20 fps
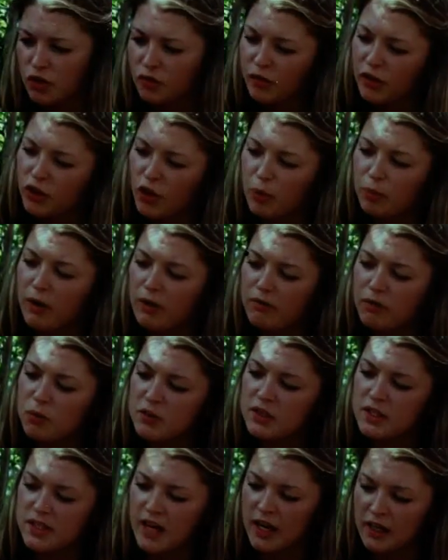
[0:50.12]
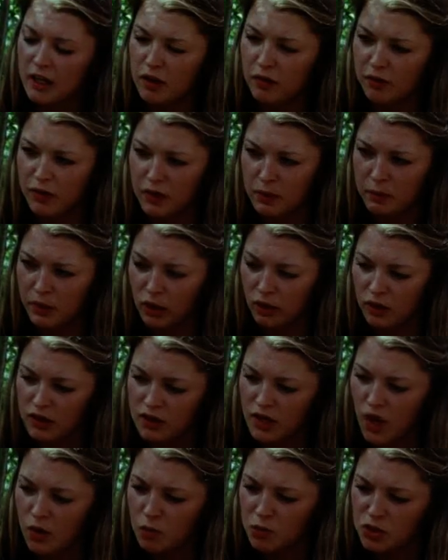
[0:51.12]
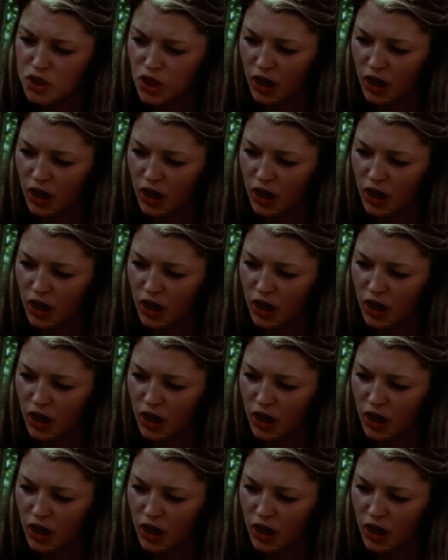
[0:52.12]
Do you think your brother would have done it if he'd have been on his own with